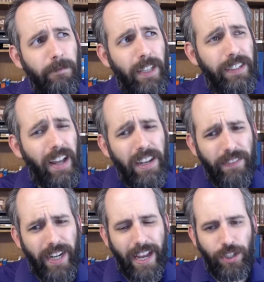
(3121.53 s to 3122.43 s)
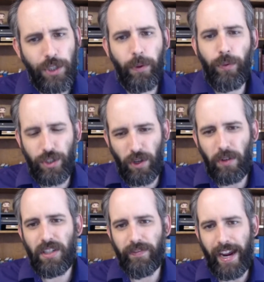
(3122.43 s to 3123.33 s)
not even actions, but
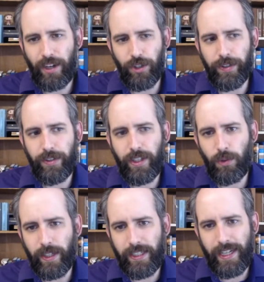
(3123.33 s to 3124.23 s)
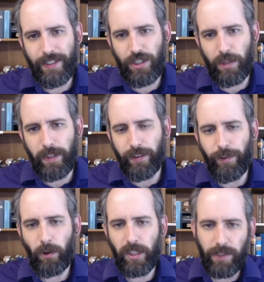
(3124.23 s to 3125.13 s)
results of actions is what tends to be the
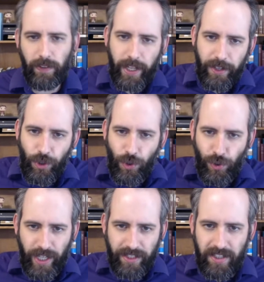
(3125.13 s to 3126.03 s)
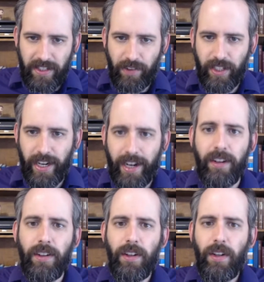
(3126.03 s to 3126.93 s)
focus of a lot of social justice stuff today.
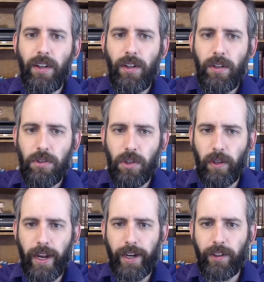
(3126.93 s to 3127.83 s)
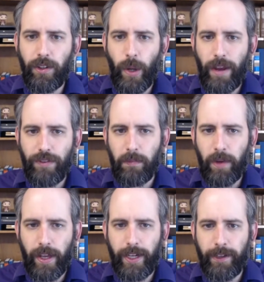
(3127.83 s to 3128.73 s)
So like you have
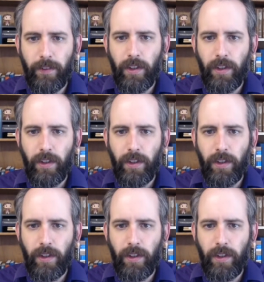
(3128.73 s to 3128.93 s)
somebody